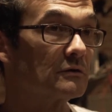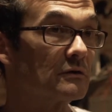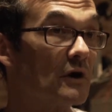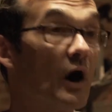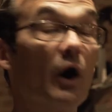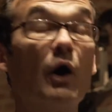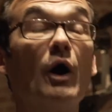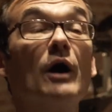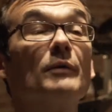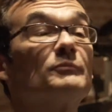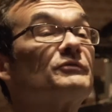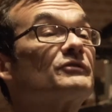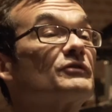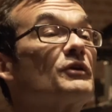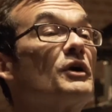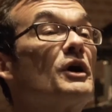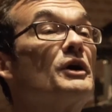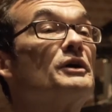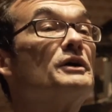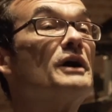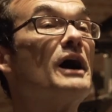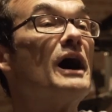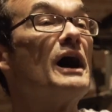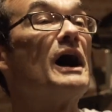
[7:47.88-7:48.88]
Oh, I'm
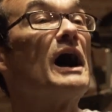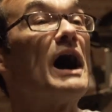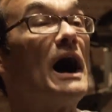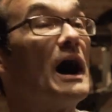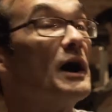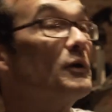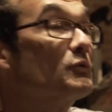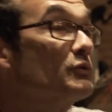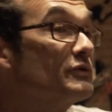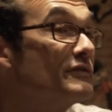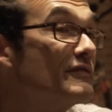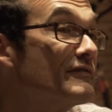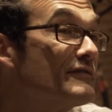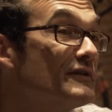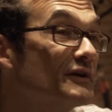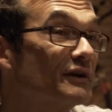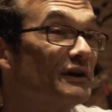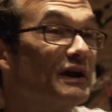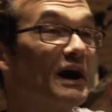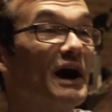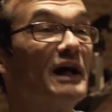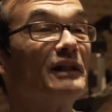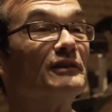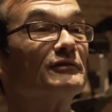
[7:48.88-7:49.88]
sorry. I would
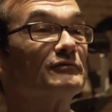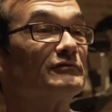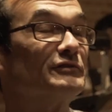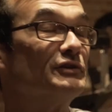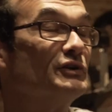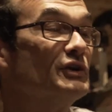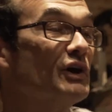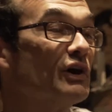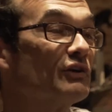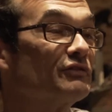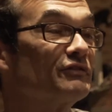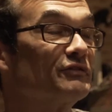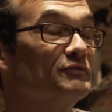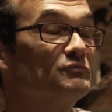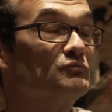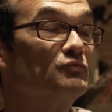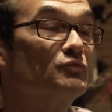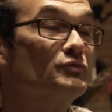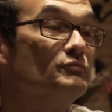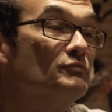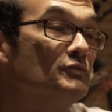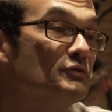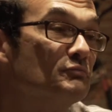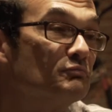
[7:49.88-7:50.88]
think Oliver Nelson
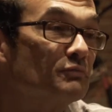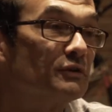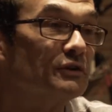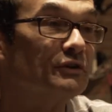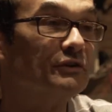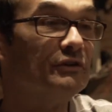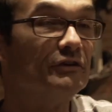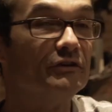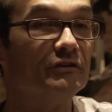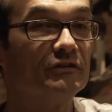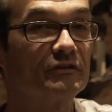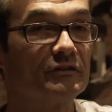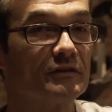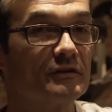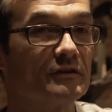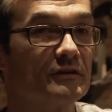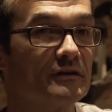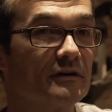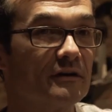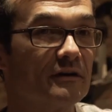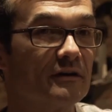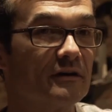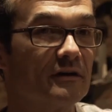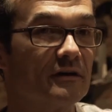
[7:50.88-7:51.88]
would be pleased
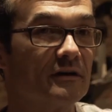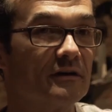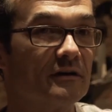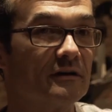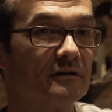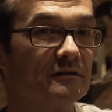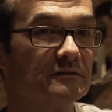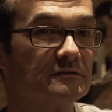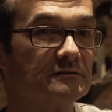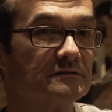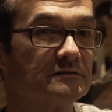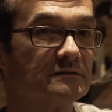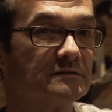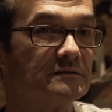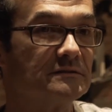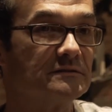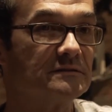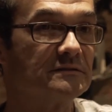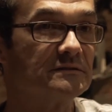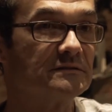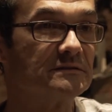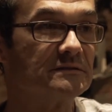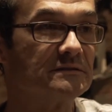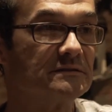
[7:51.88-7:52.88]
to
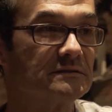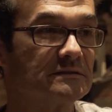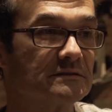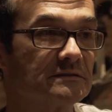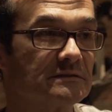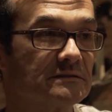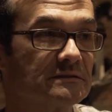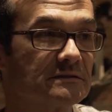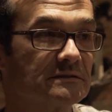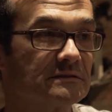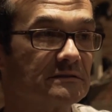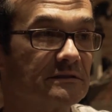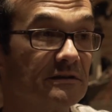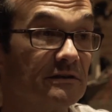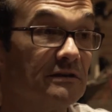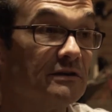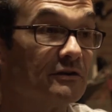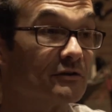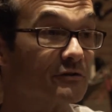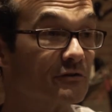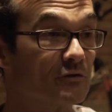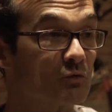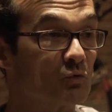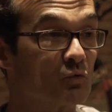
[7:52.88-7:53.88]

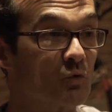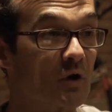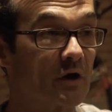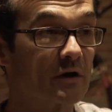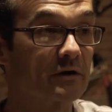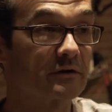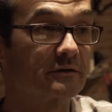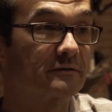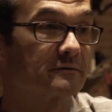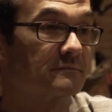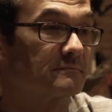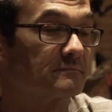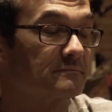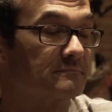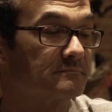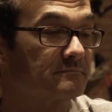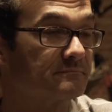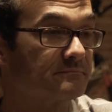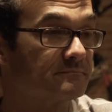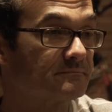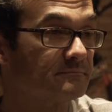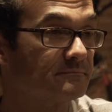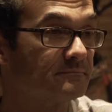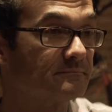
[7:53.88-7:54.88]
hear the work,
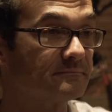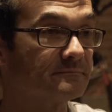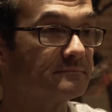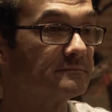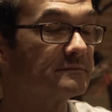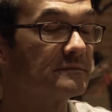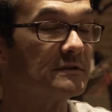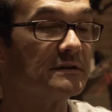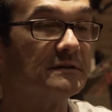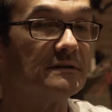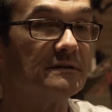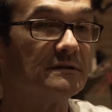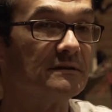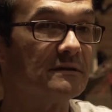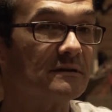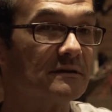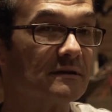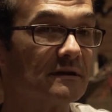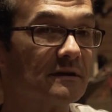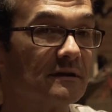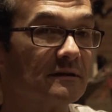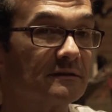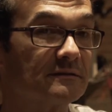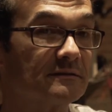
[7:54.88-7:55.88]

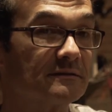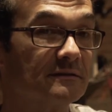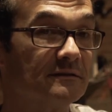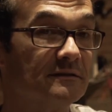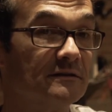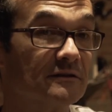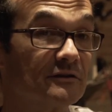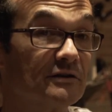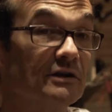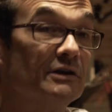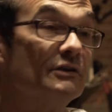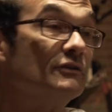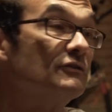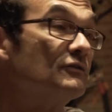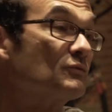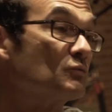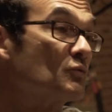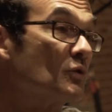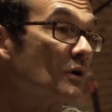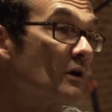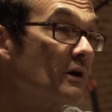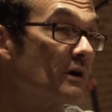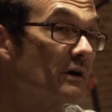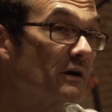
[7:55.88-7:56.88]
to hear his
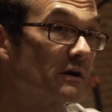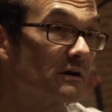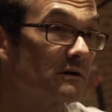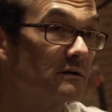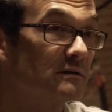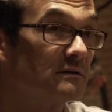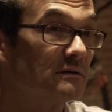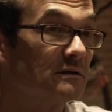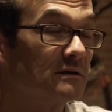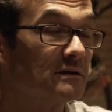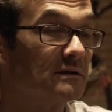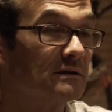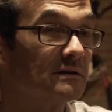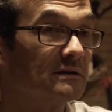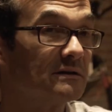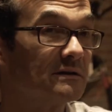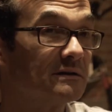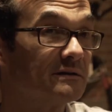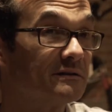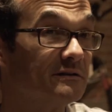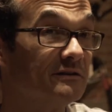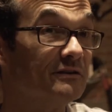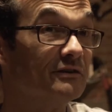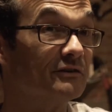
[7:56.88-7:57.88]
work,
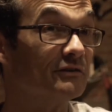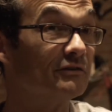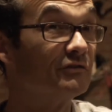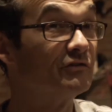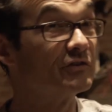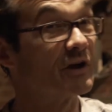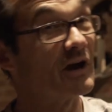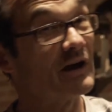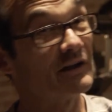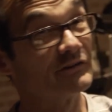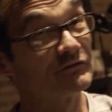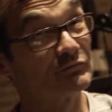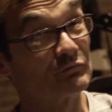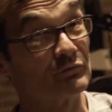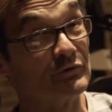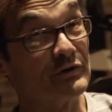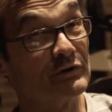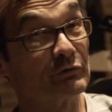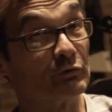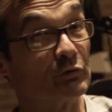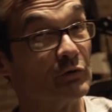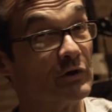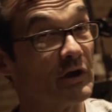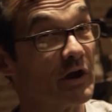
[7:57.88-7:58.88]
to hear John's
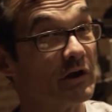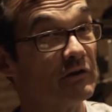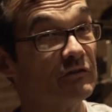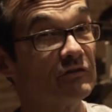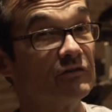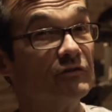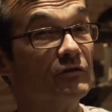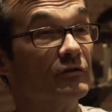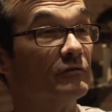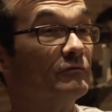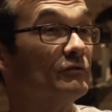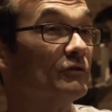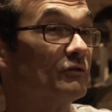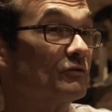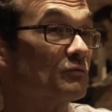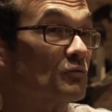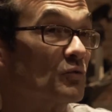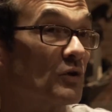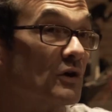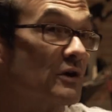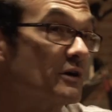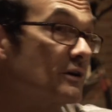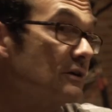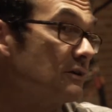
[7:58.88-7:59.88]
recreation of his
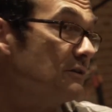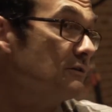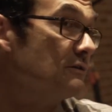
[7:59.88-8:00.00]
work,